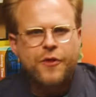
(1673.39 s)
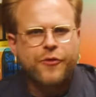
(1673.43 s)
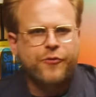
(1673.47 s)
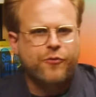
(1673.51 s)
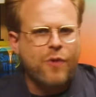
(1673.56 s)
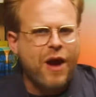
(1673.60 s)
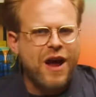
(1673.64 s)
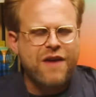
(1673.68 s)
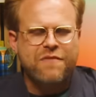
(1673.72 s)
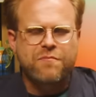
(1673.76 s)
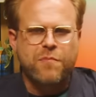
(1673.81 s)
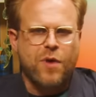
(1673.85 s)

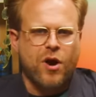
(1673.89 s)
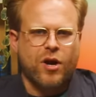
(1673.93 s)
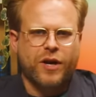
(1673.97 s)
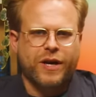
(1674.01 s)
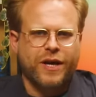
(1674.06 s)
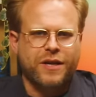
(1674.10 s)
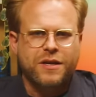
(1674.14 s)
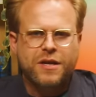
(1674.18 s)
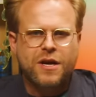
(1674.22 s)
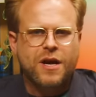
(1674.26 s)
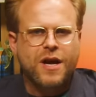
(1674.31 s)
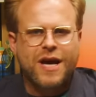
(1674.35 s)
Thrive
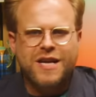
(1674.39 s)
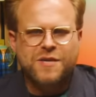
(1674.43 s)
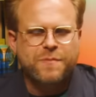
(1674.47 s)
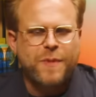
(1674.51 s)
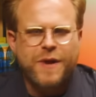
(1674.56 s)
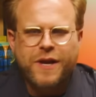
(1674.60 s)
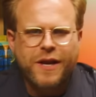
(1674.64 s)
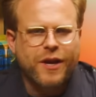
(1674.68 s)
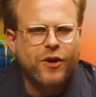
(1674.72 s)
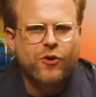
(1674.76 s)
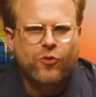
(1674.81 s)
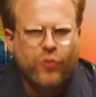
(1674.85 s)
Market has
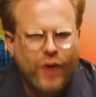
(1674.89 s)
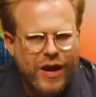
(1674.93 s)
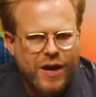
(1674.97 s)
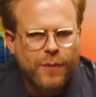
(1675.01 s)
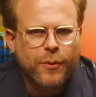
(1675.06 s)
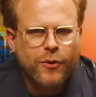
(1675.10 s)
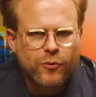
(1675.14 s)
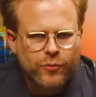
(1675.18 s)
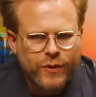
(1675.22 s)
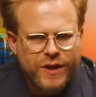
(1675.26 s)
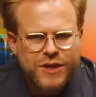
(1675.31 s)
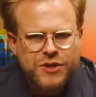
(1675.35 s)
been an
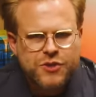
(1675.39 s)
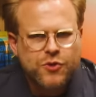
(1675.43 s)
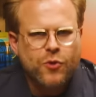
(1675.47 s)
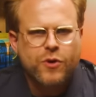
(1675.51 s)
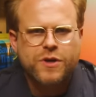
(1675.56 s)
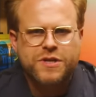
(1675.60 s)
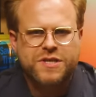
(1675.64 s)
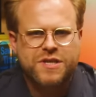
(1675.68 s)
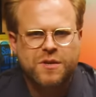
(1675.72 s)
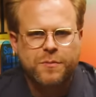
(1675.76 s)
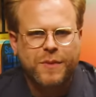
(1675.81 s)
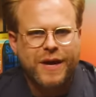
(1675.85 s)
incredible
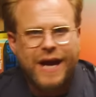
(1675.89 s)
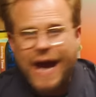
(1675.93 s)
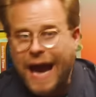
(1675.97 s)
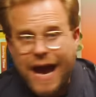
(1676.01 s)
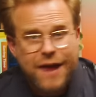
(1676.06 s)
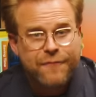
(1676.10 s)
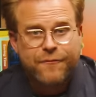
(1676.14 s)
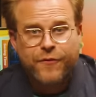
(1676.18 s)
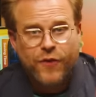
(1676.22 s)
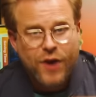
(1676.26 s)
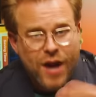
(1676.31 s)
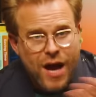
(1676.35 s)
resource to me
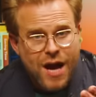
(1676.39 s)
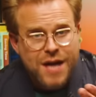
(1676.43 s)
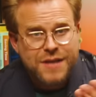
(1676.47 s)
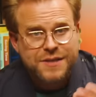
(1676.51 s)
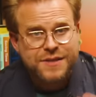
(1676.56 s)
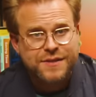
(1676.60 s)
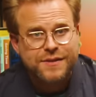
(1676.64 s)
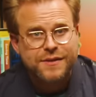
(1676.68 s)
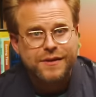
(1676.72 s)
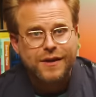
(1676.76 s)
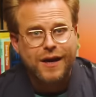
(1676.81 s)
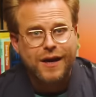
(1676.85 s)
and for us.